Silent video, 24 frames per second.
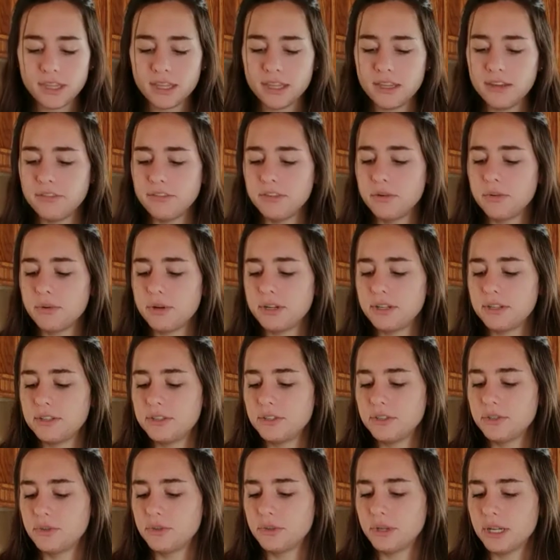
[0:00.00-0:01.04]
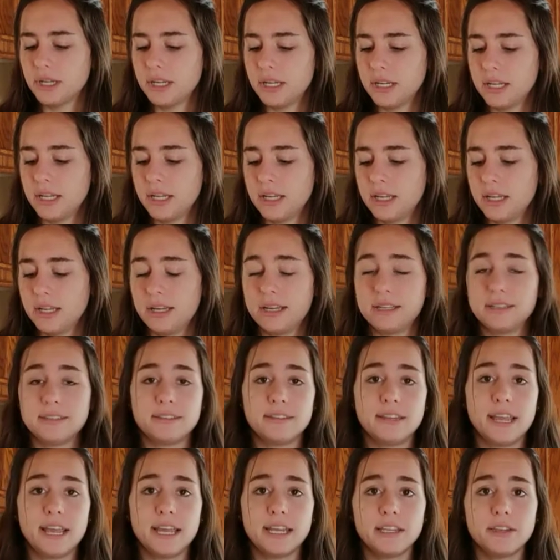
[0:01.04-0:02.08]
If you want to do a
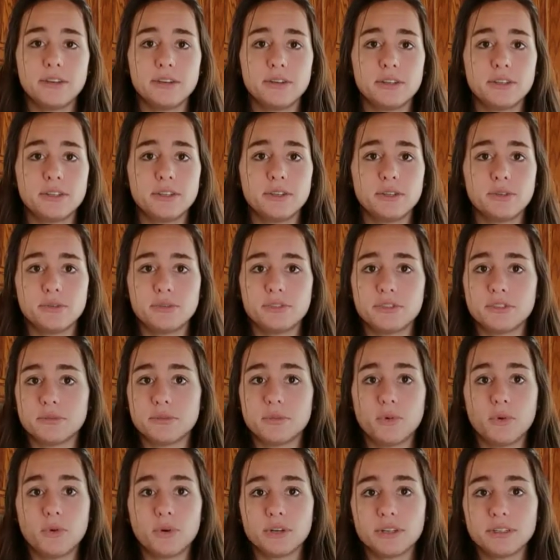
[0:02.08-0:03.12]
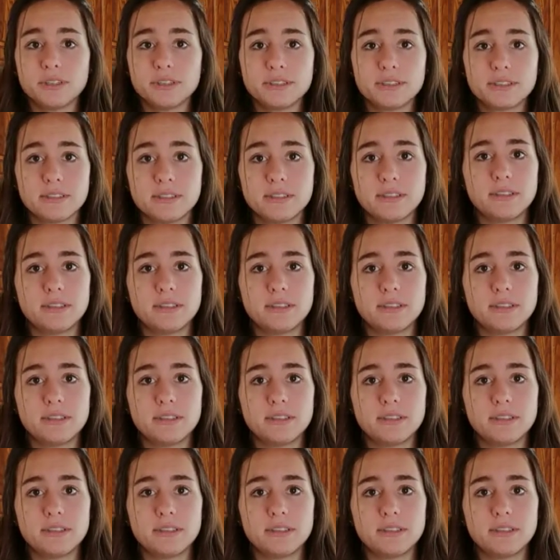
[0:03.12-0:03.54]
snack, you could do s'mores,